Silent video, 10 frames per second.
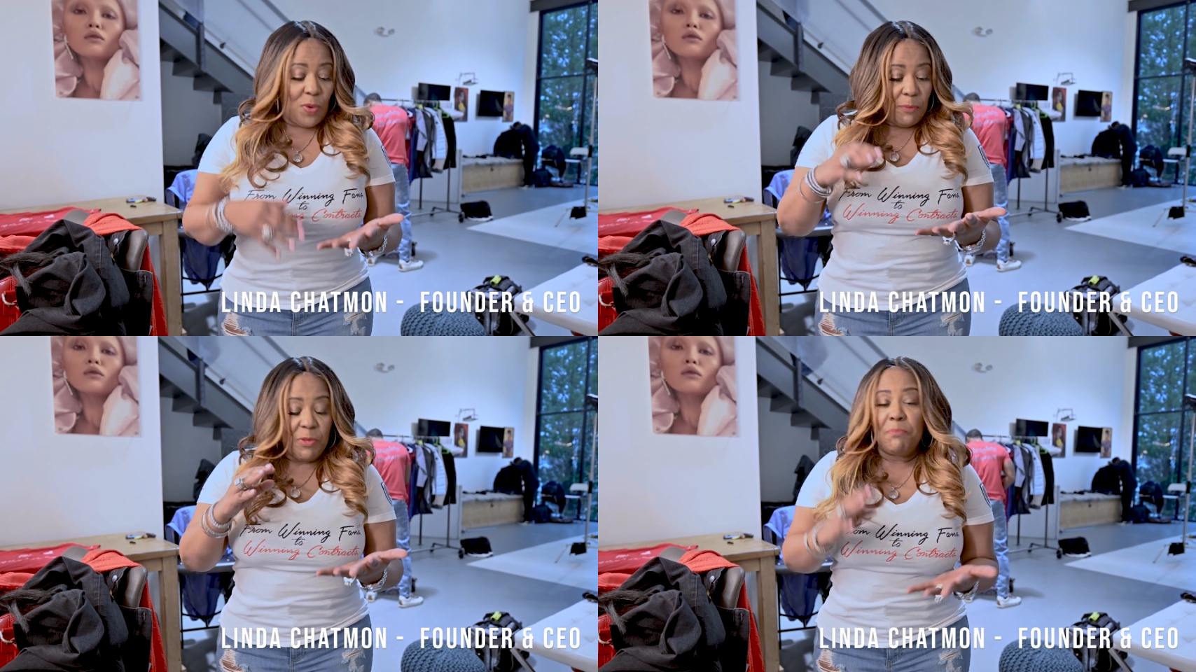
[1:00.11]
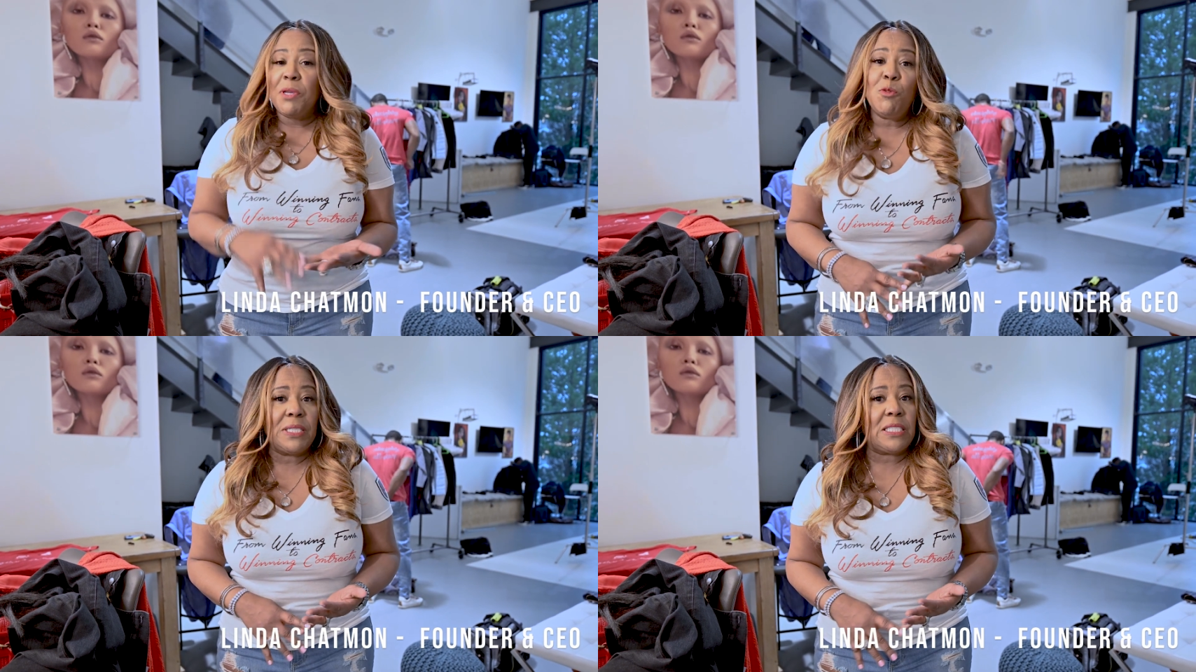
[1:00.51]
Speaker 1: We help them
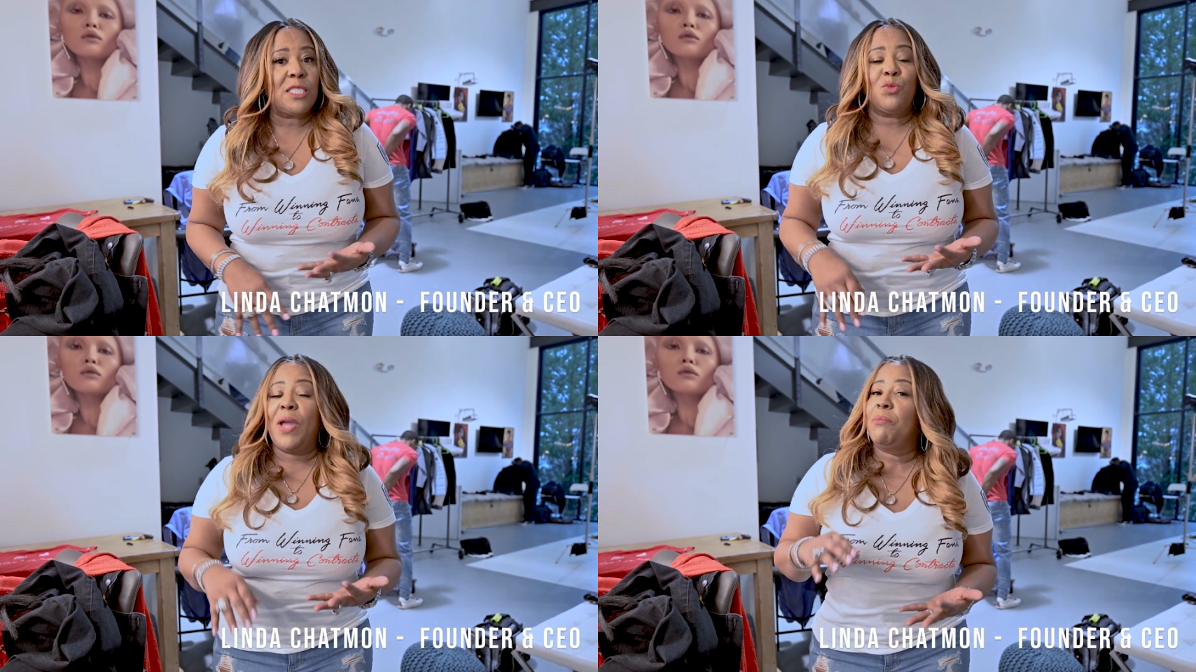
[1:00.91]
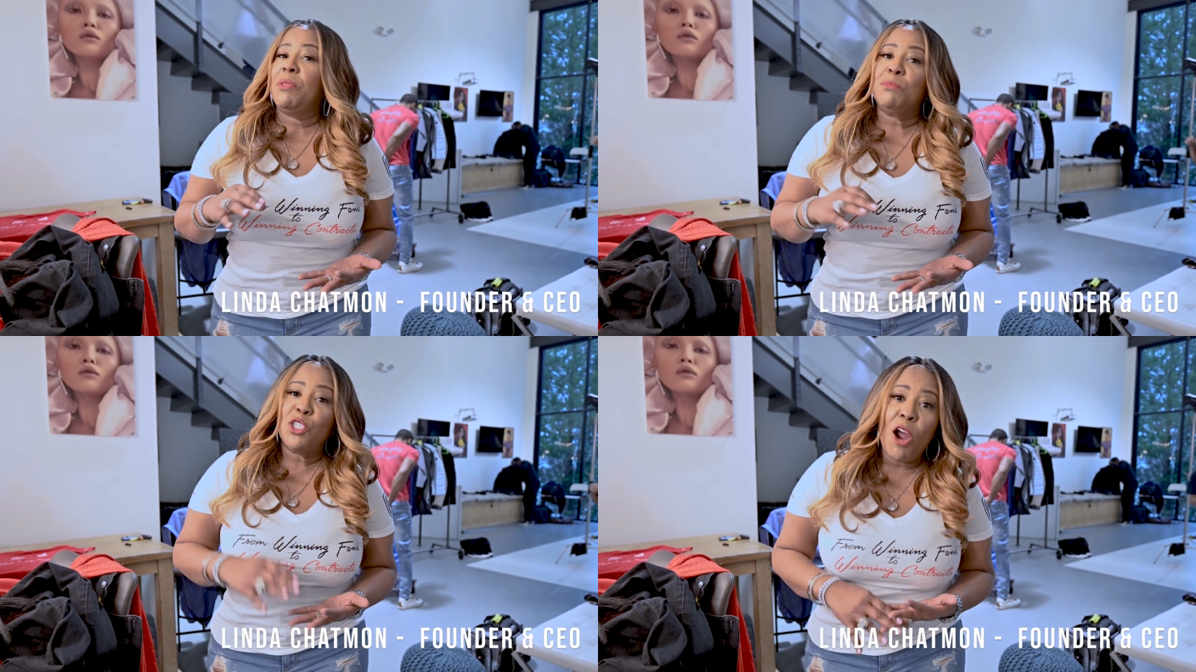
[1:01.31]
build businesses. We help
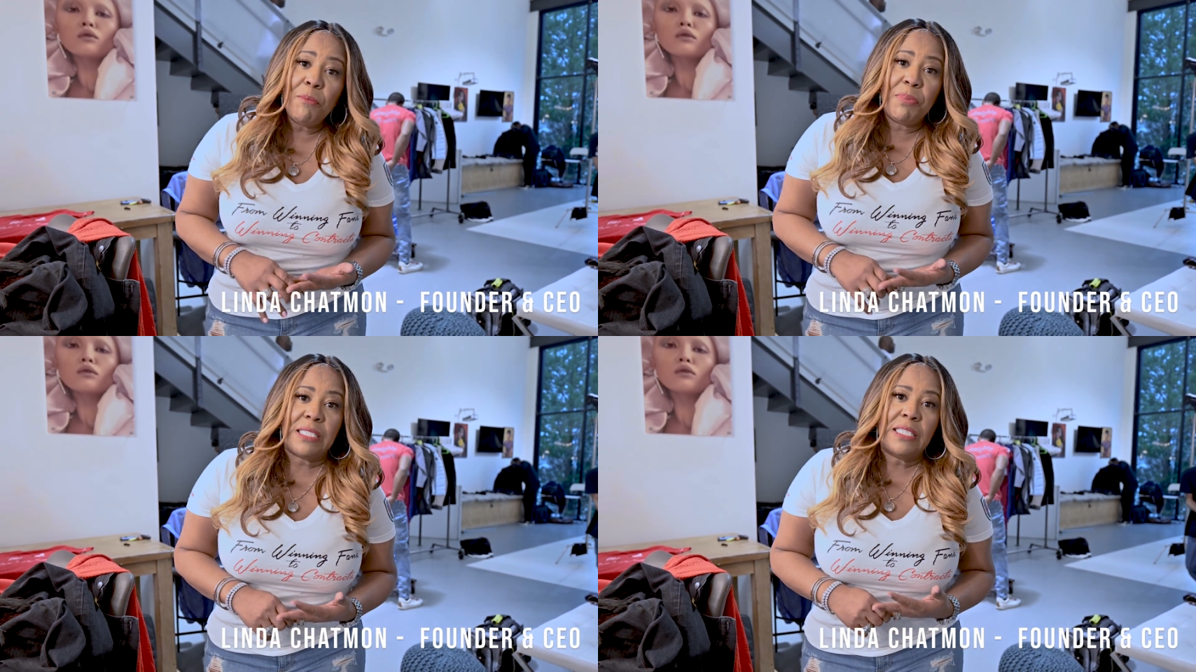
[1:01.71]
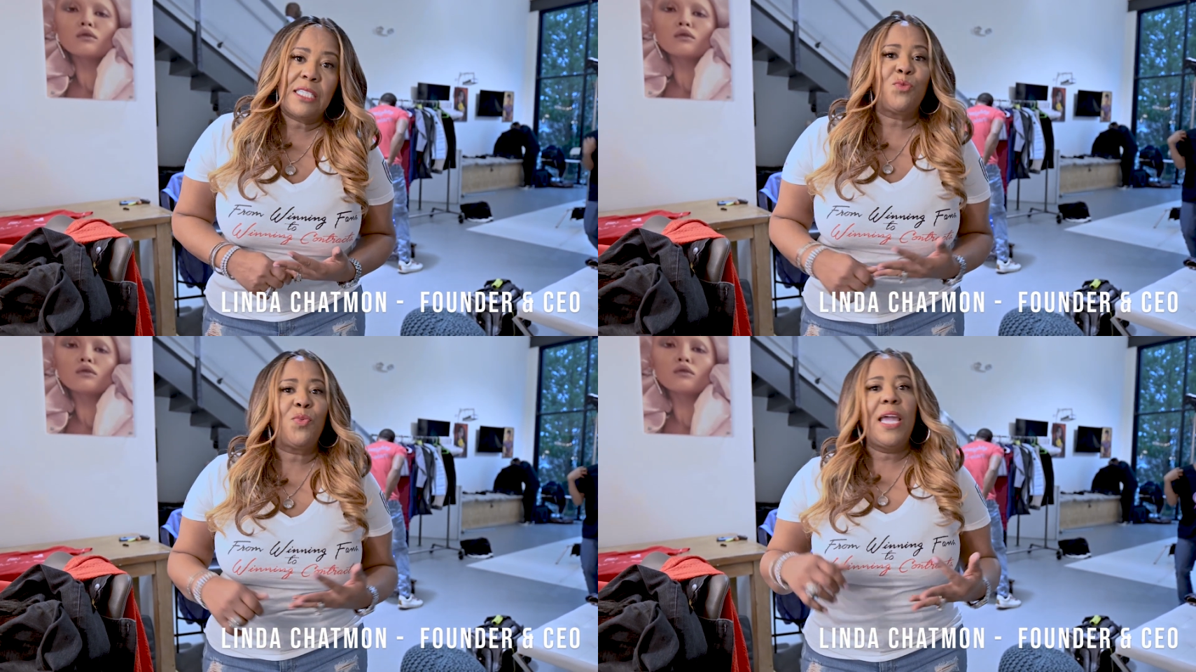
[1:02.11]
them start
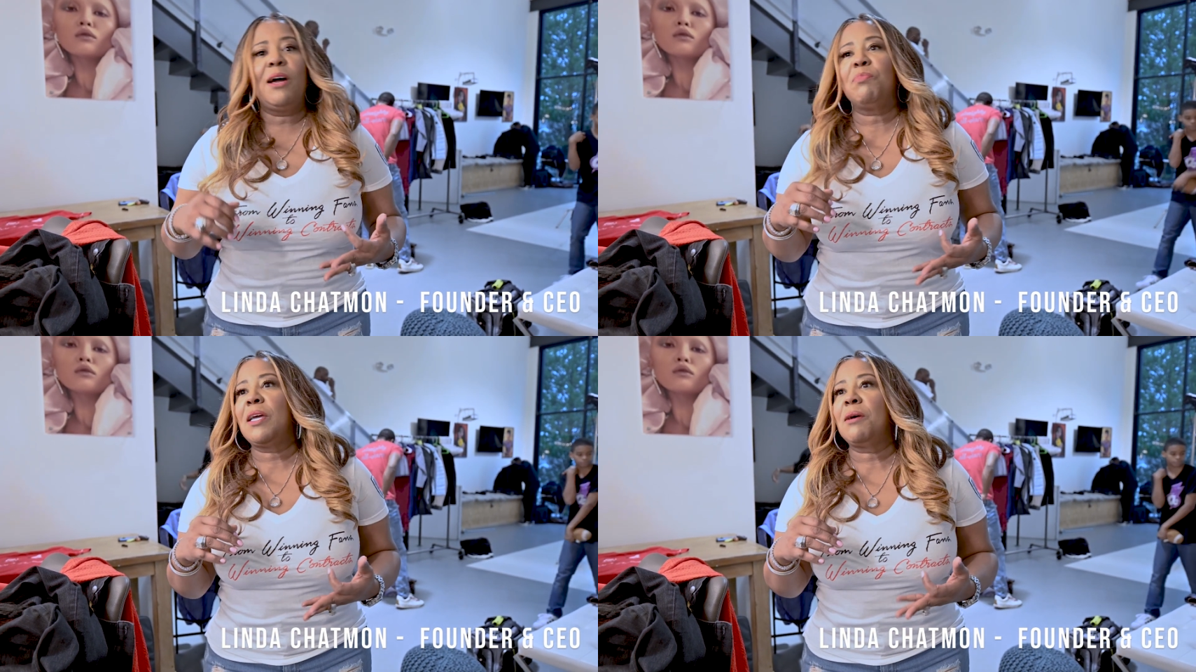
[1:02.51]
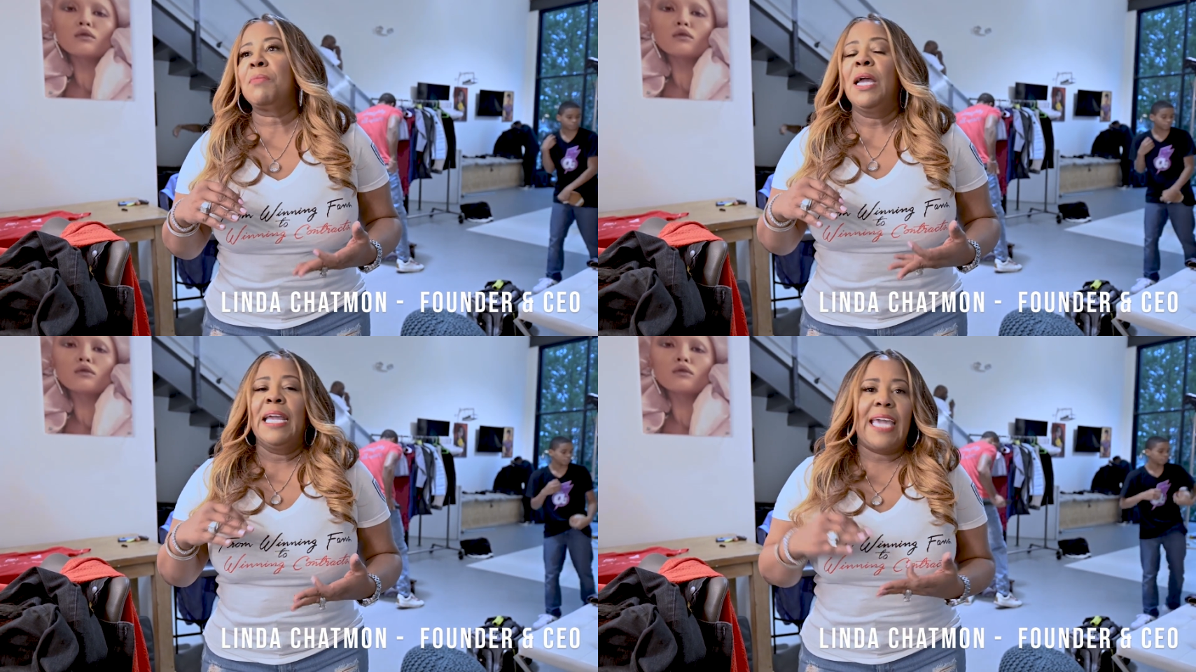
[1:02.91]
businesses. We help
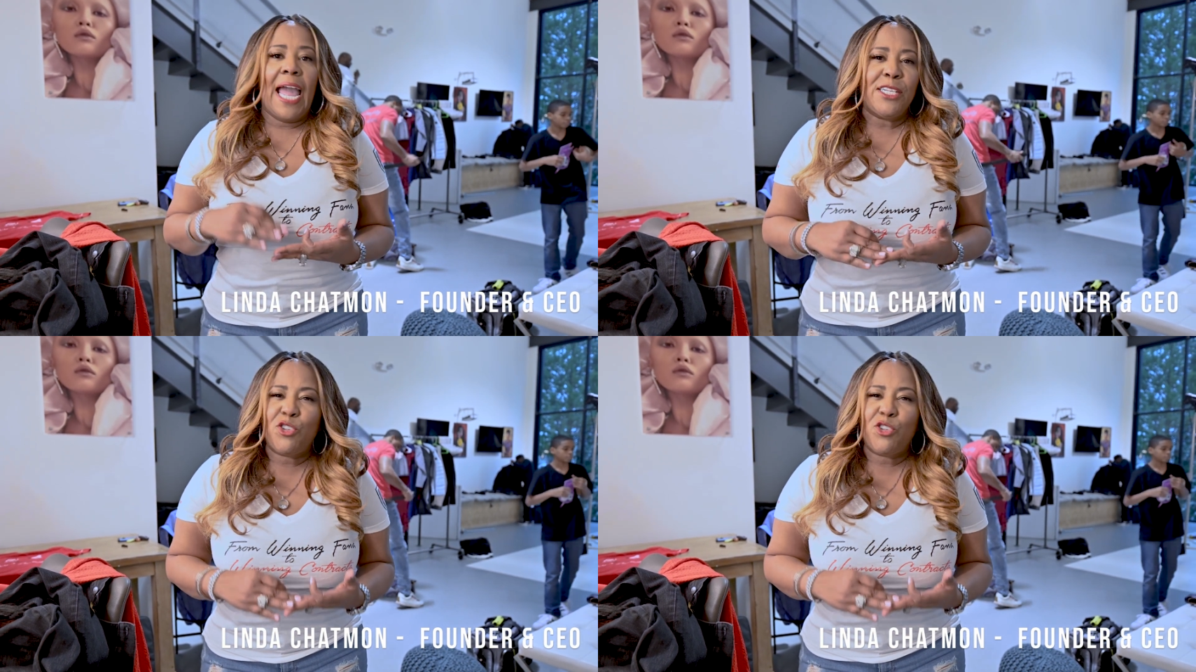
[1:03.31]
them gain